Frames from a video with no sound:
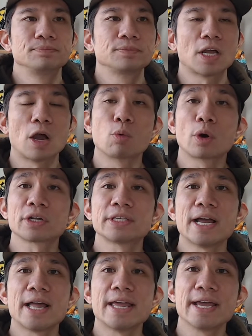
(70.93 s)
I worked
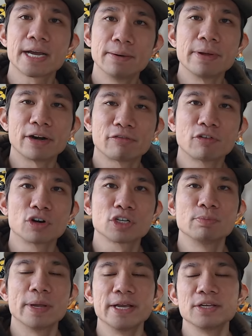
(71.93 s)
at Hickam Air Force
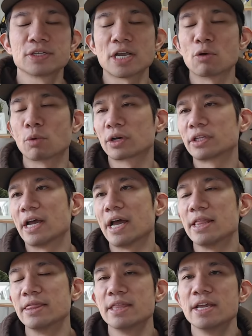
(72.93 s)
Base. I worked at
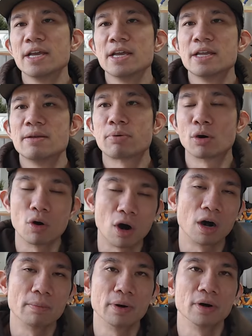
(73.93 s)
Pearl
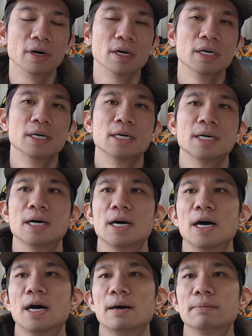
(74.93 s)
Harbor.
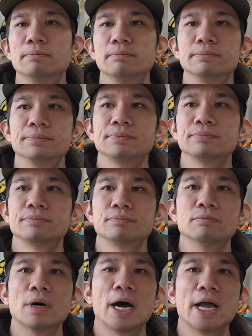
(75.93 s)
My
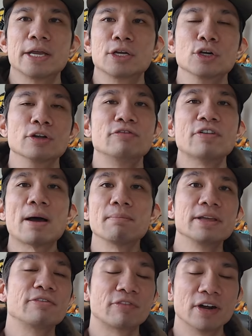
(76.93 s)
good family
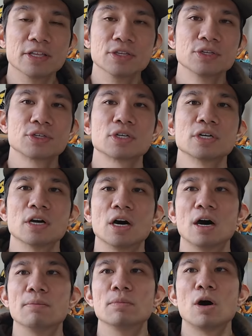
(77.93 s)
friends,
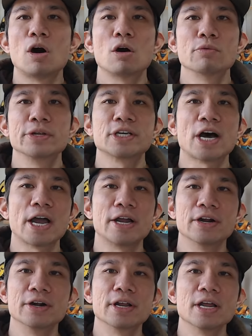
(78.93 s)
all
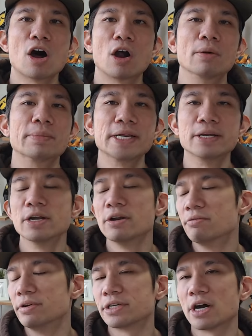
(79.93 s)
retired Army,
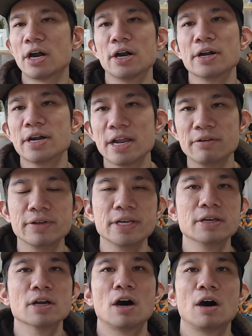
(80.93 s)
retired Navy
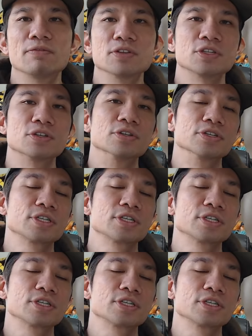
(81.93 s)
officers.